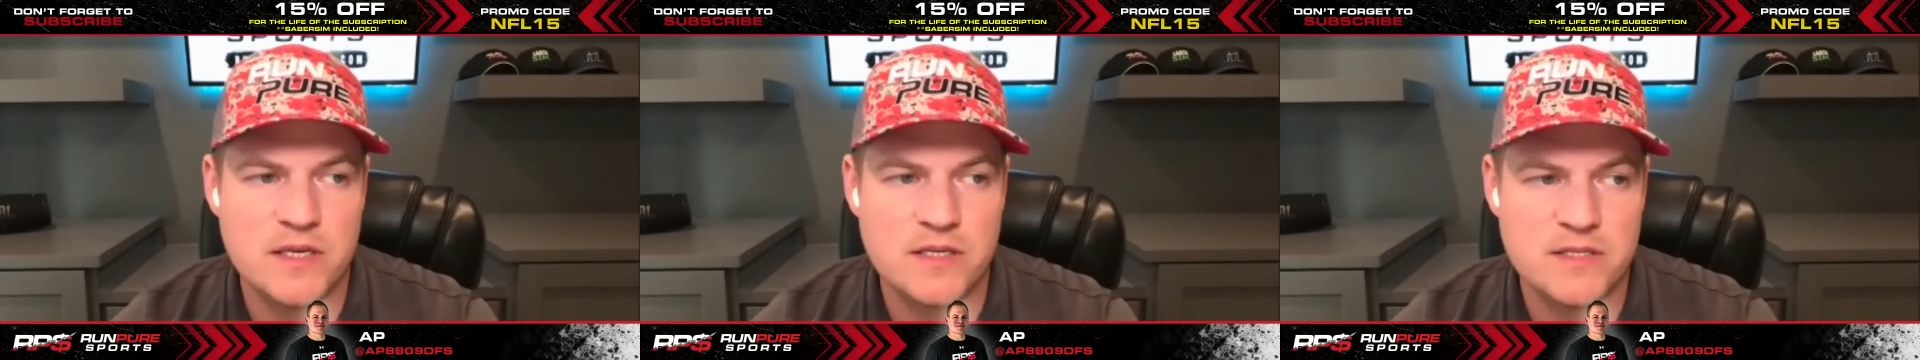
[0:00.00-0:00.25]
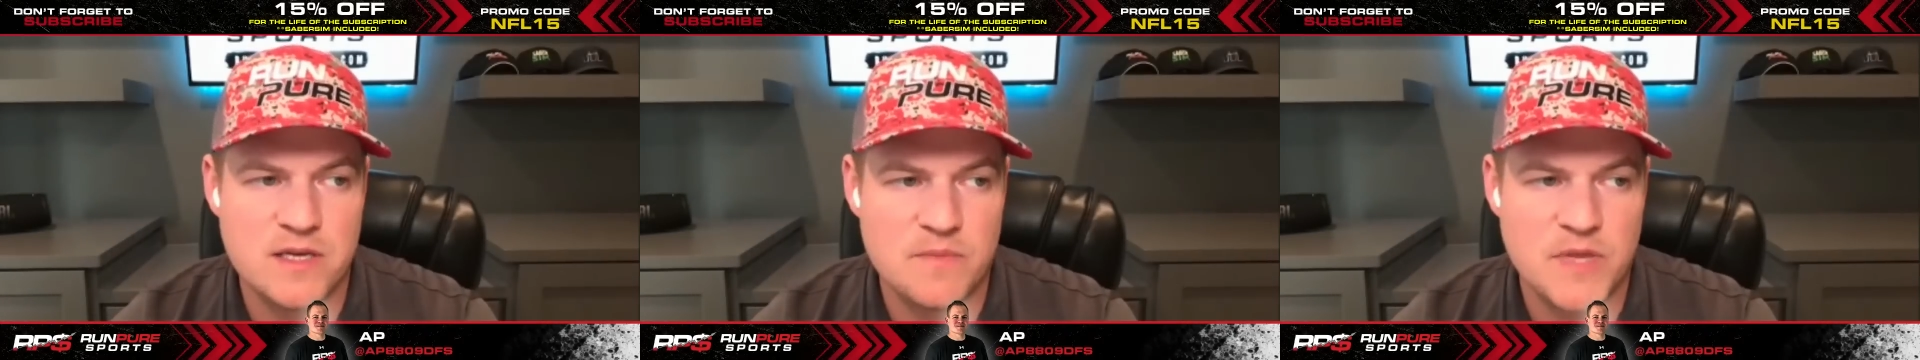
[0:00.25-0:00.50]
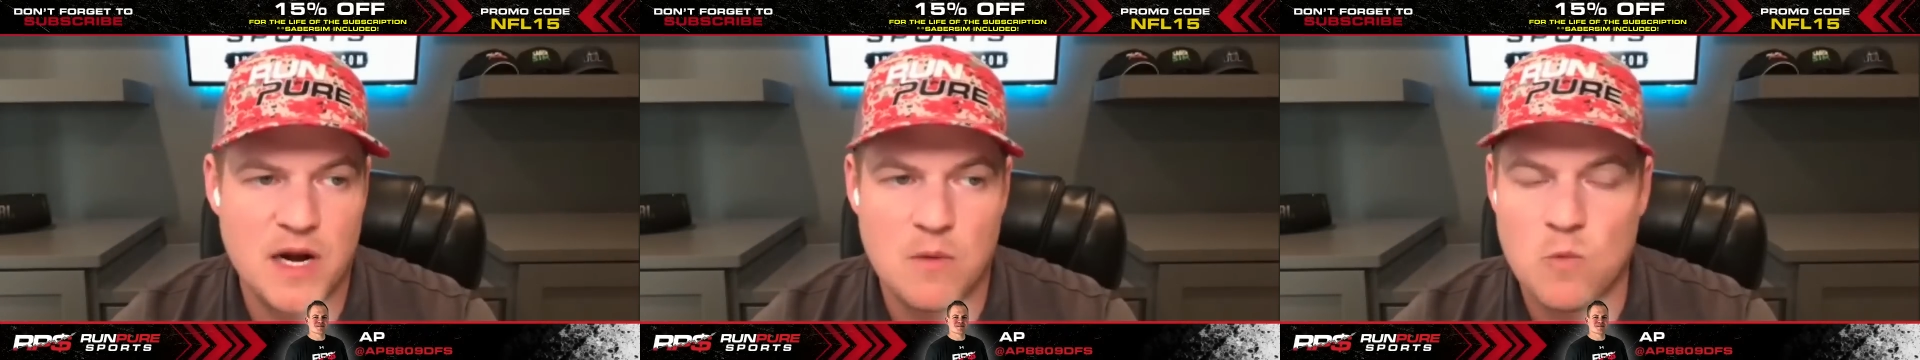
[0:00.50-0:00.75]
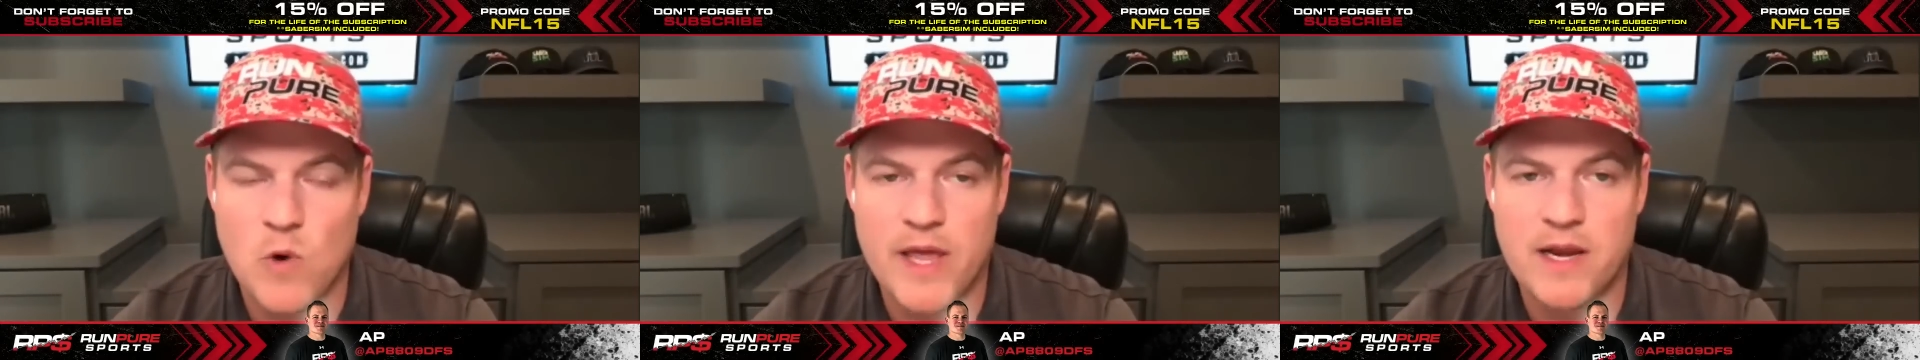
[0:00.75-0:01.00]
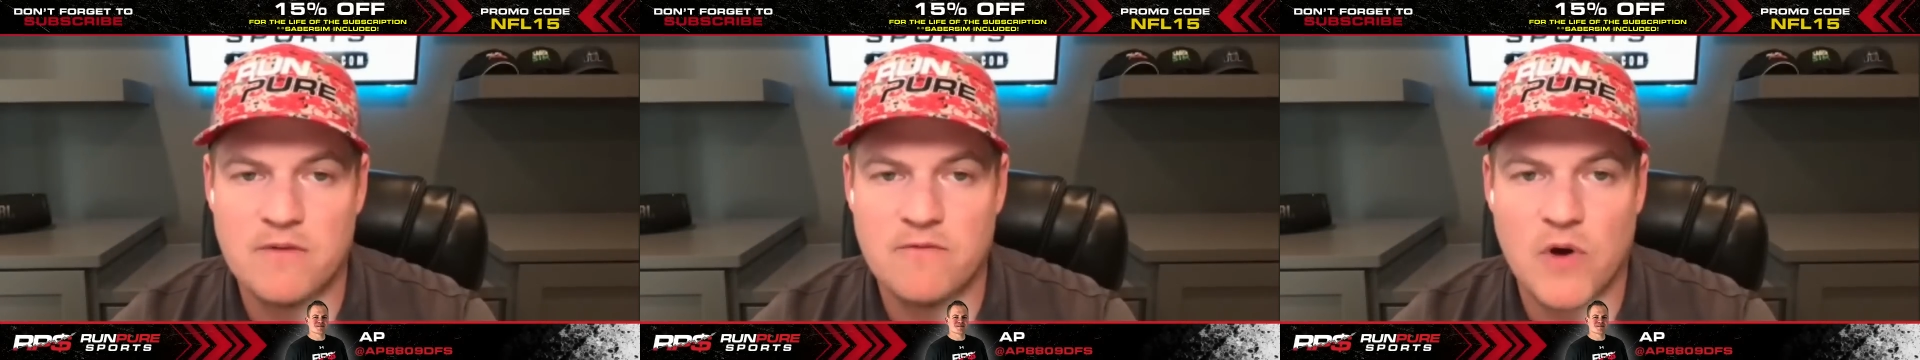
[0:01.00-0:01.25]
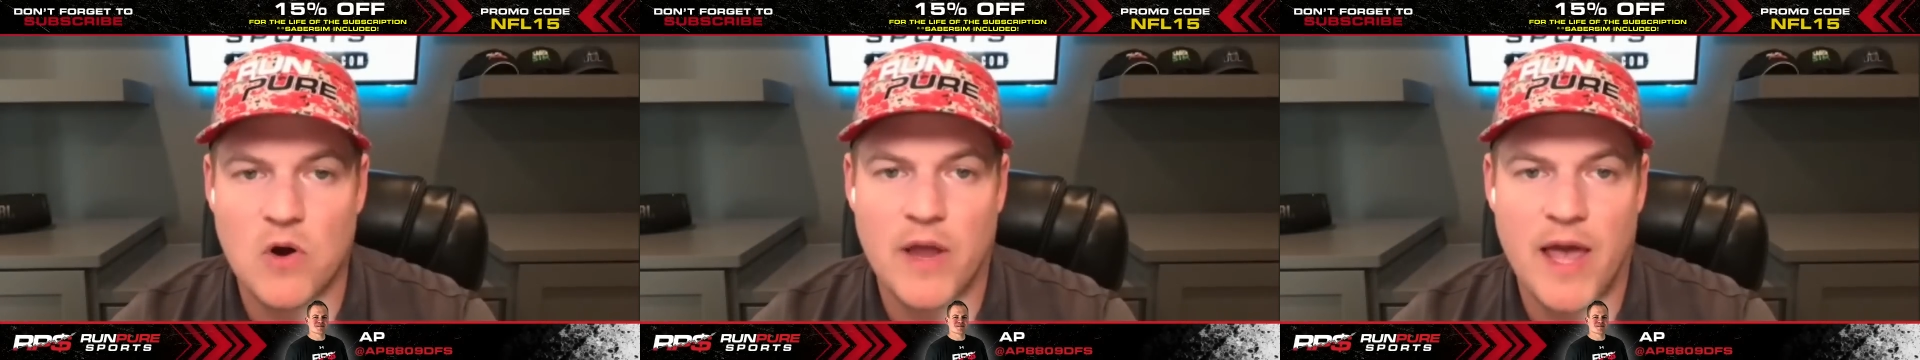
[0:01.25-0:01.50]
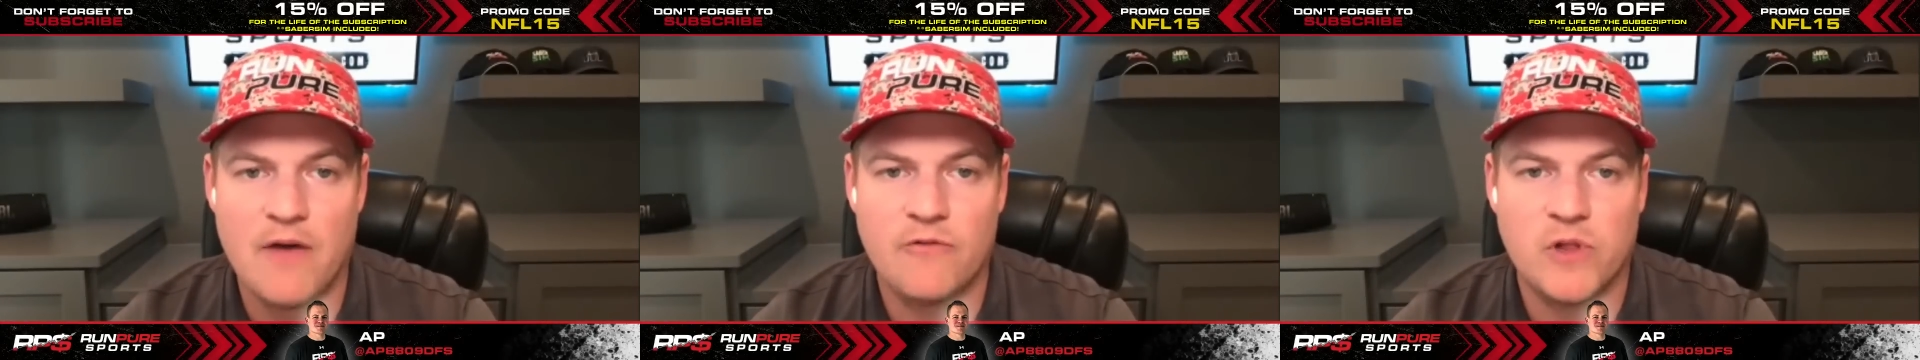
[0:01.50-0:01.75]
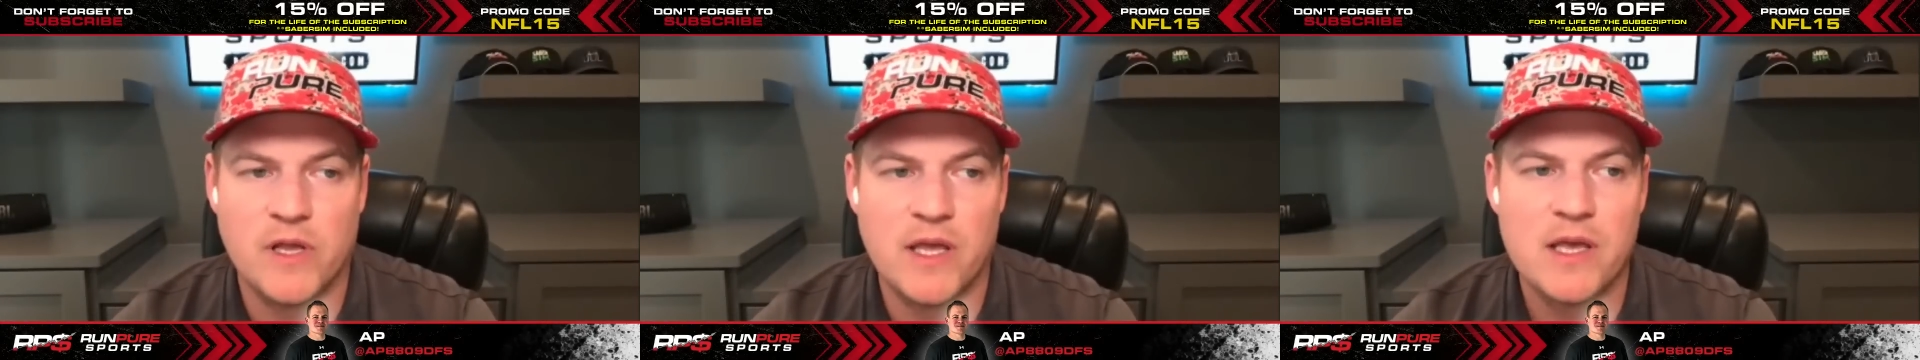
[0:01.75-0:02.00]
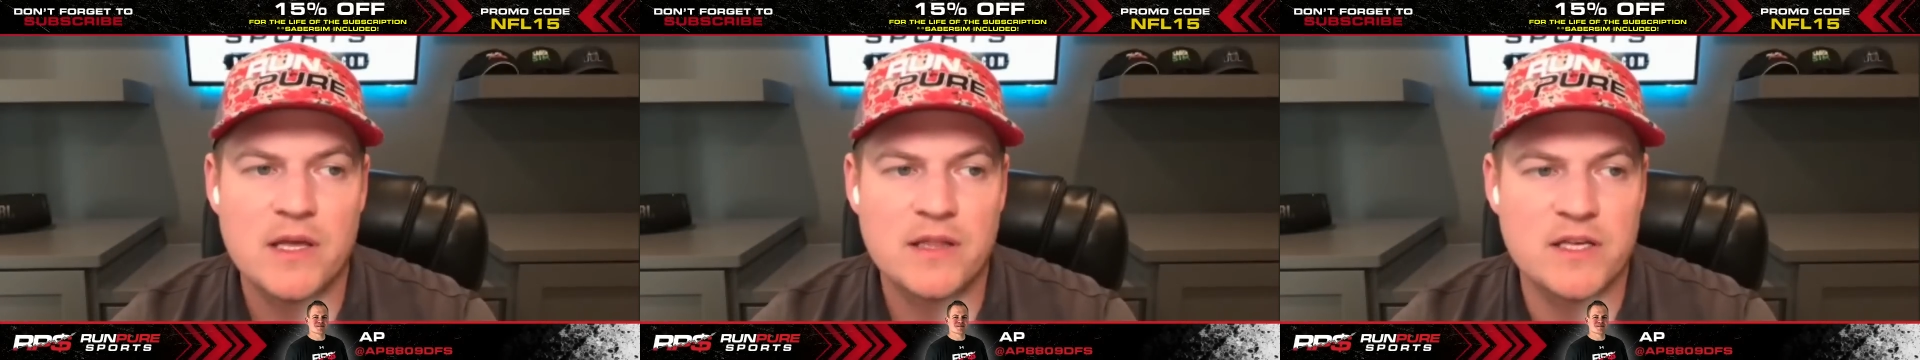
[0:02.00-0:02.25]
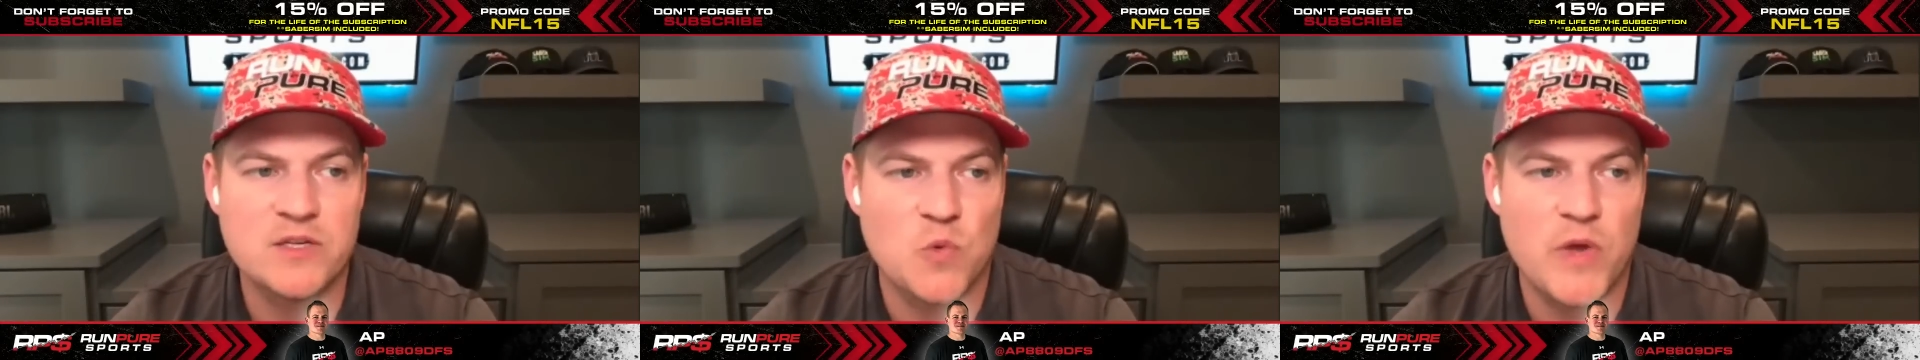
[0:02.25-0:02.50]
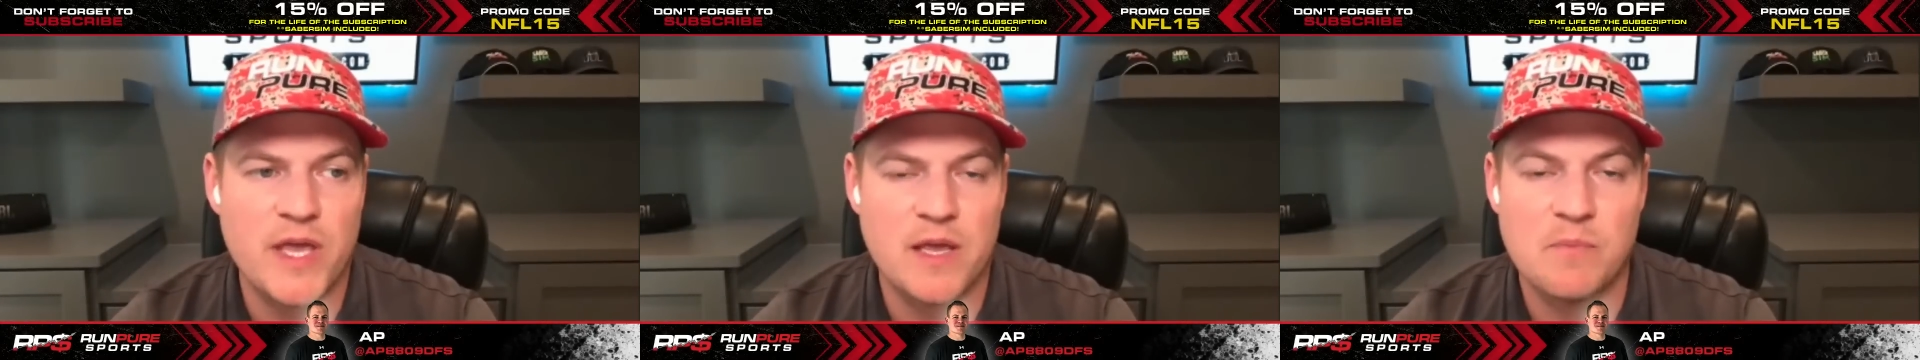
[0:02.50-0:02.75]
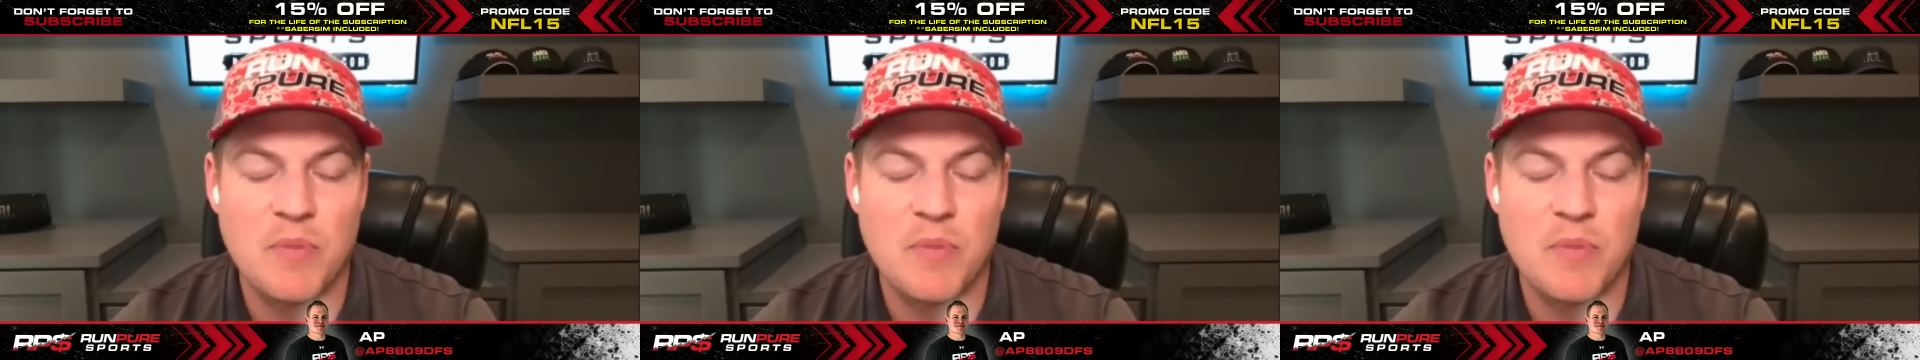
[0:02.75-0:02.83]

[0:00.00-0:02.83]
is something I'm weighting very heavily this week.